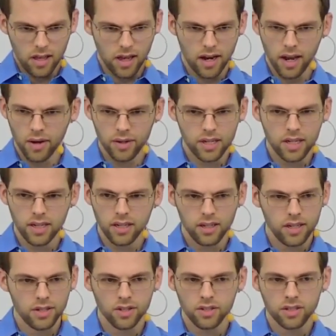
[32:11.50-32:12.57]
and how he,
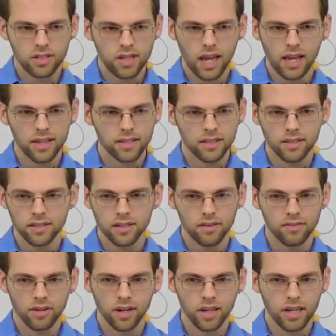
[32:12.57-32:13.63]
he just takes the
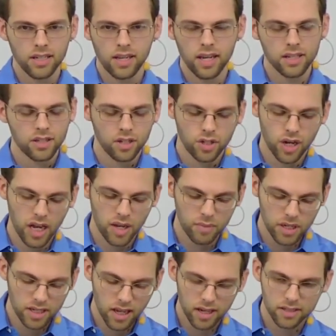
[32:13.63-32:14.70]
suffering, he takes the
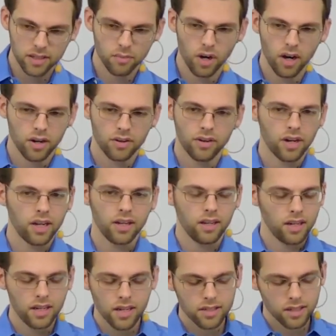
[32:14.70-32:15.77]
shame, he takes the mockery,
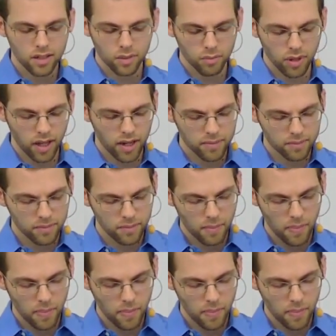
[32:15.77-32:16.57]
and he doesn't complain.